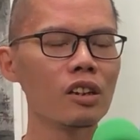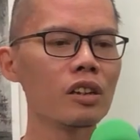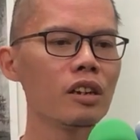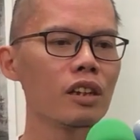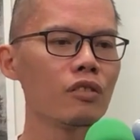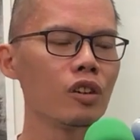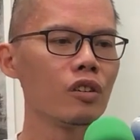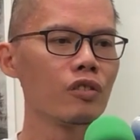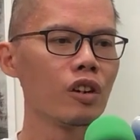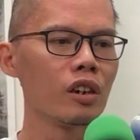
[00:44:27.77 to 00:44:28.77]
Say
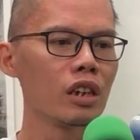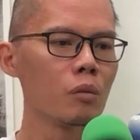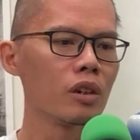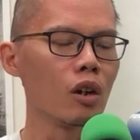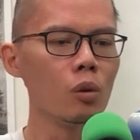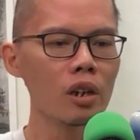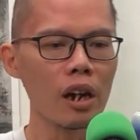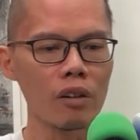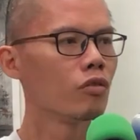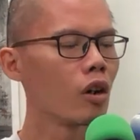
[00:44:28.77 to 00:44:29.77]
for example, they only
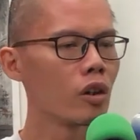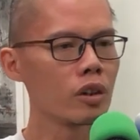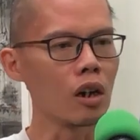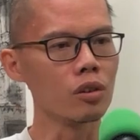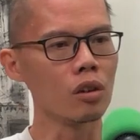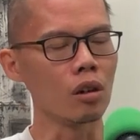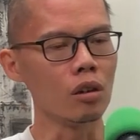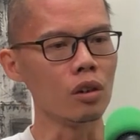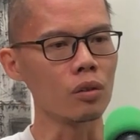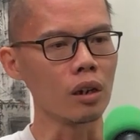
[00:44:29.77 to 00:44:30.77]
have
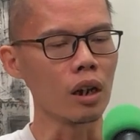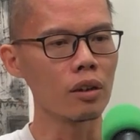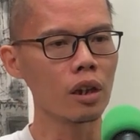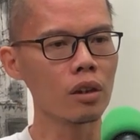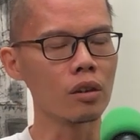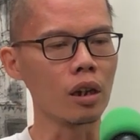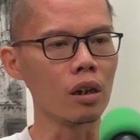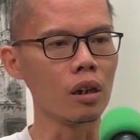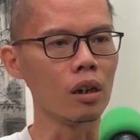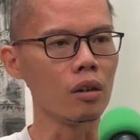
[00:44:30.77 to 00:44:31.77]
$400,000, right? And then
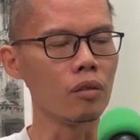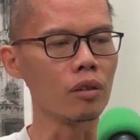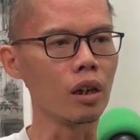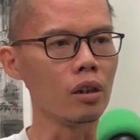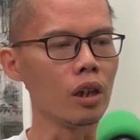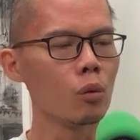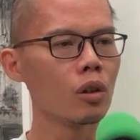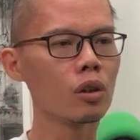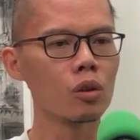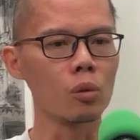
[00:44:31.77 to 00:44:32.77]
they
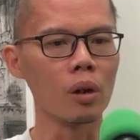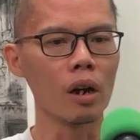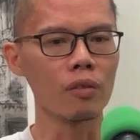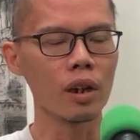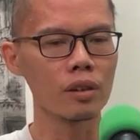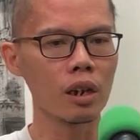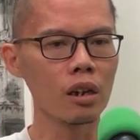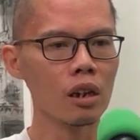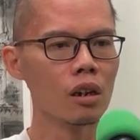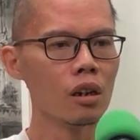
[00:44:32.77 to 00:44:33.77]
want to have, let's
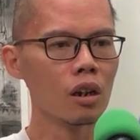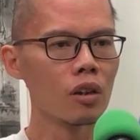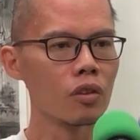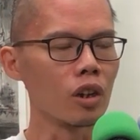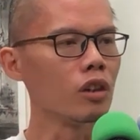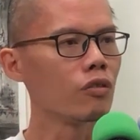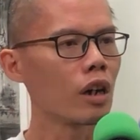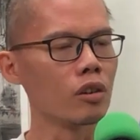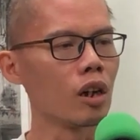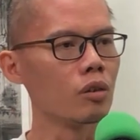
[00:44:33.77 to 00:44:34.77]
say,
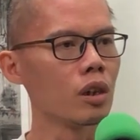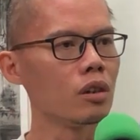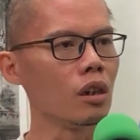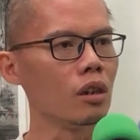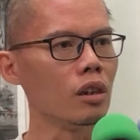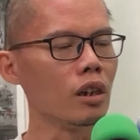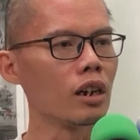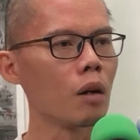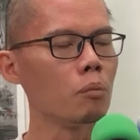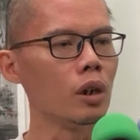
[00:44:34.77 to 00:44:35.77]
35,000 in
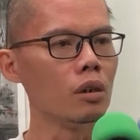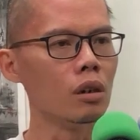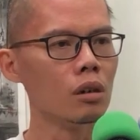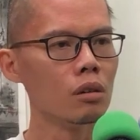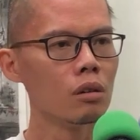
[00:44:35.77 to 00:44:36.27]
income per year.